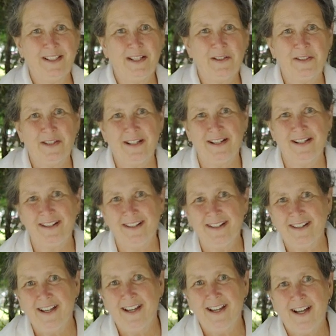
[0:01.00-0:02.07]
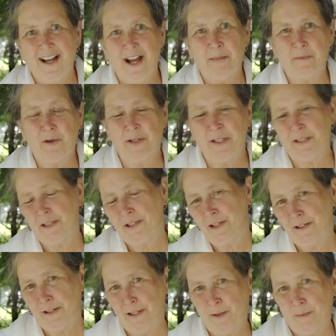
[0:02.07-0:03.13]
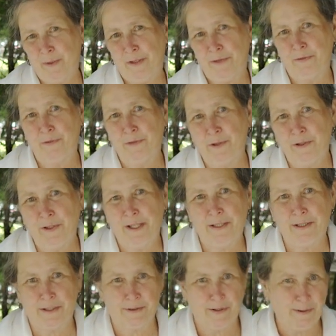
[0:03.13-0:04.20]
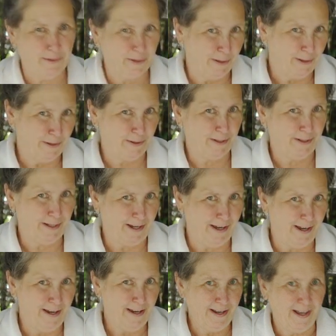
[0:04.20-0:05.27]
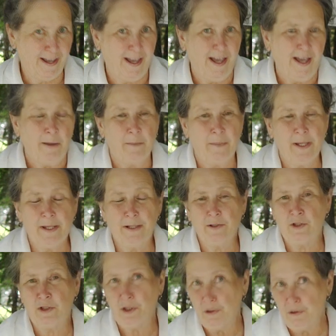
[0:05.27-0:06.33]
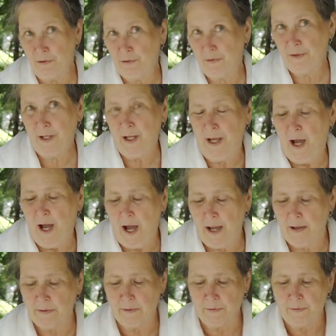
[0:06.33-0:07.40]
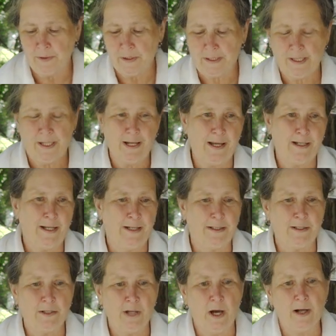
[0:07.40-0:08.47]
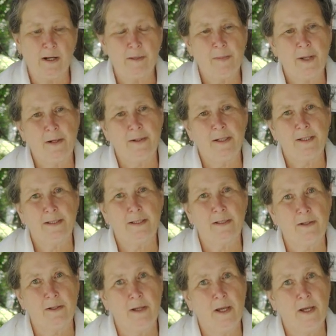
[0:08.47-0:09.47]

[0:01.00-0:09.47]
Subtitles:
Hello there. I'm going to share a little bit of food history with you today. Being June, the first thing I'd like to talk about is